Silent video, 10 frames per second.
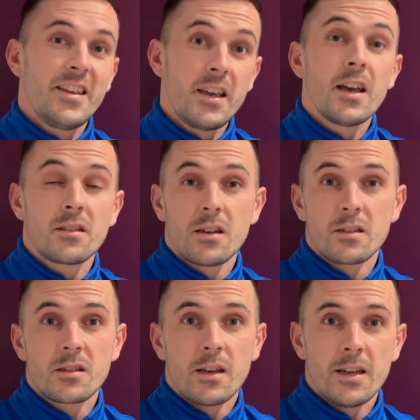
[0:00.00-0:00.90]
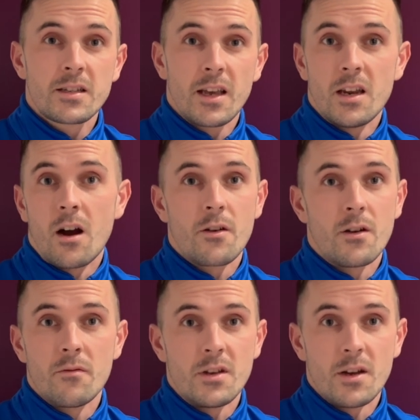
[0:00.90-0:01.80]
Yeah, it does. It is getting harder
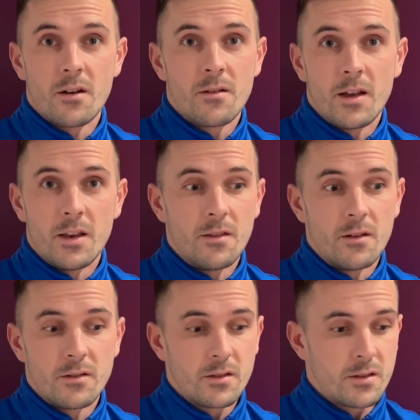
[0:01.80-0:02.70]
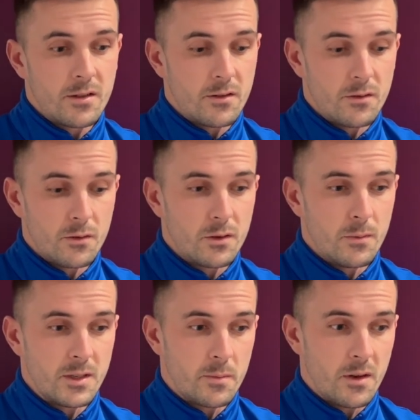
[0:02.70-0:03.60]
every year, and there's no two
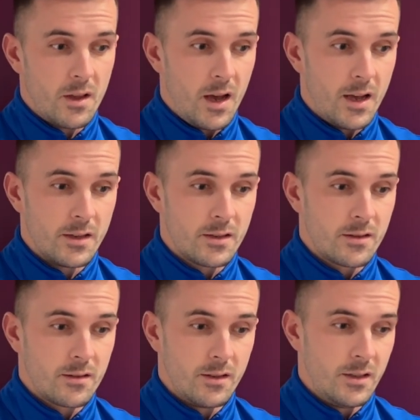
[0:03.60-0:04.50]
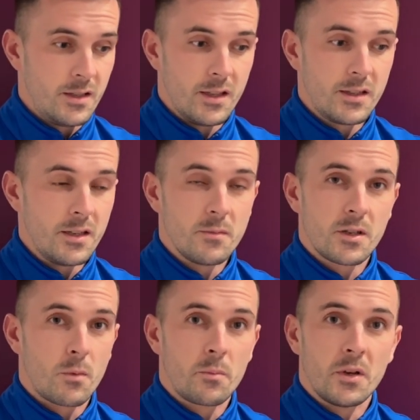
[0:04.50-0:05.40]
ways about that. You see the teams
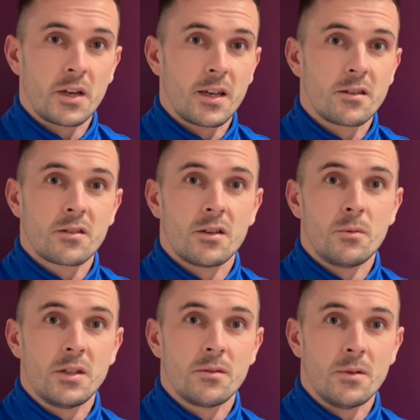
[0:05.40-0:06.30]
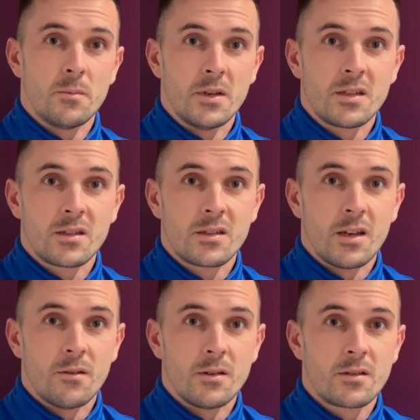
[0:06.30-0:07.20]
that we're playing against on a week-to-week basis
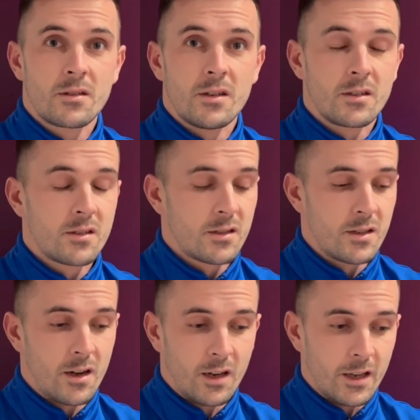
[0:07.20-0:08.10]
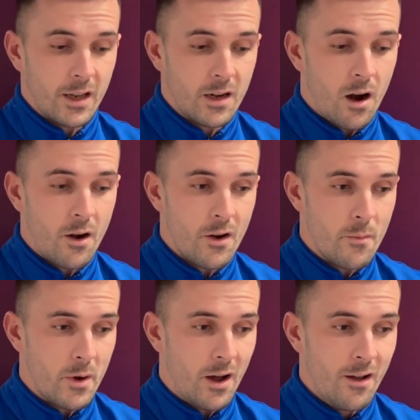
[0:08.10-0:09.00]
now, it's certainly getting harder.
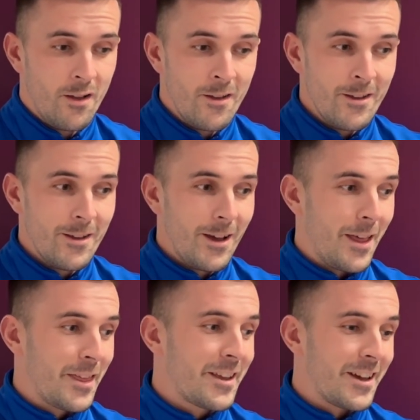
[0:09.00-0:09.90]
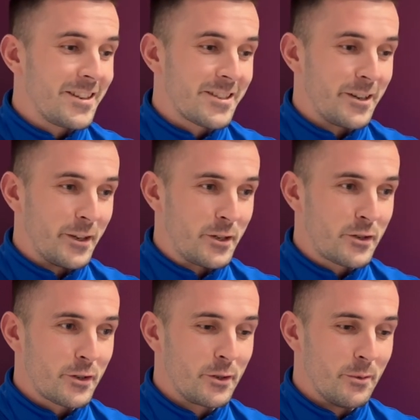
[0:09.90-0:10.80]
But I think I certainly
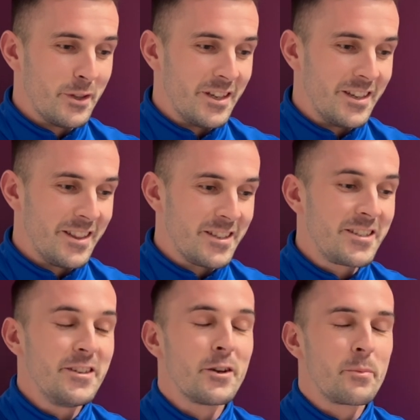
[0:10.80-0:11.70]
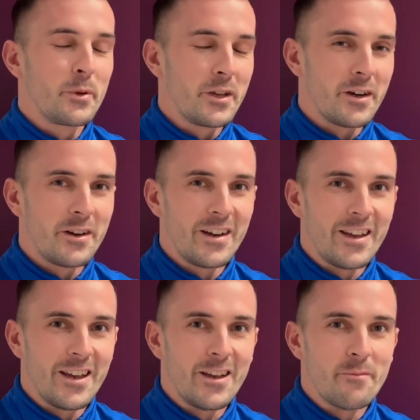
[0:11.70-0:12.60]
struggle with the senior
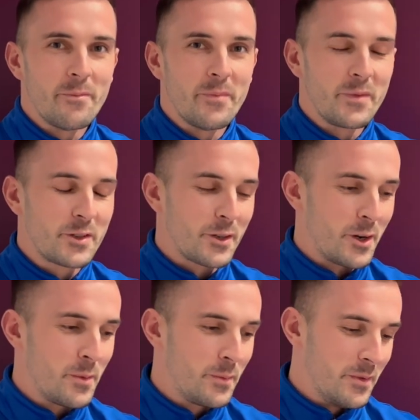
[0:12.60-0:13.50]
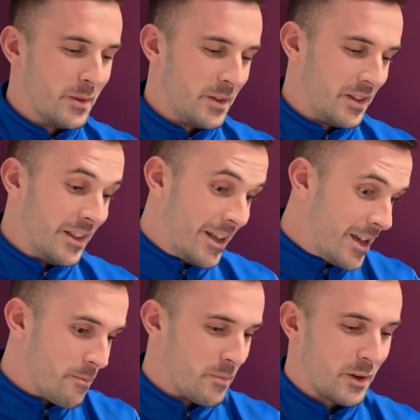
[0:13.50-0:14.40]
player sort of
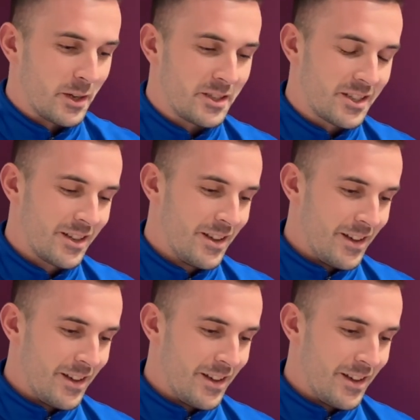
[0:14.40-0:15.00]
name, because